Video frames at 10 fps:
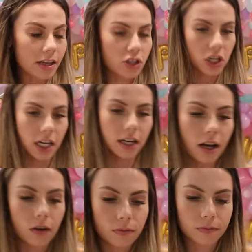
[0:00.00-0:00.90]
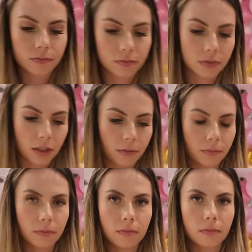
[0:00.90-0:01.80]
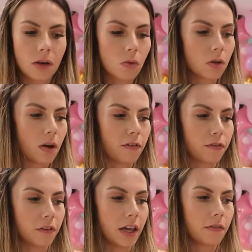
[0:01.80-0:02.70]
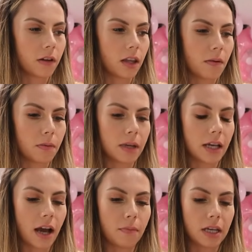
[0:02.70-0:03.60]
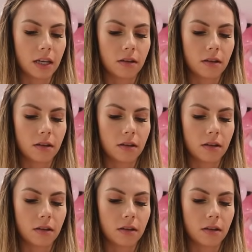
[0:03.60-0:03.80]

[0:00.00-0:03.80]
Let's check it out. I wonder what flavor llama bean got me.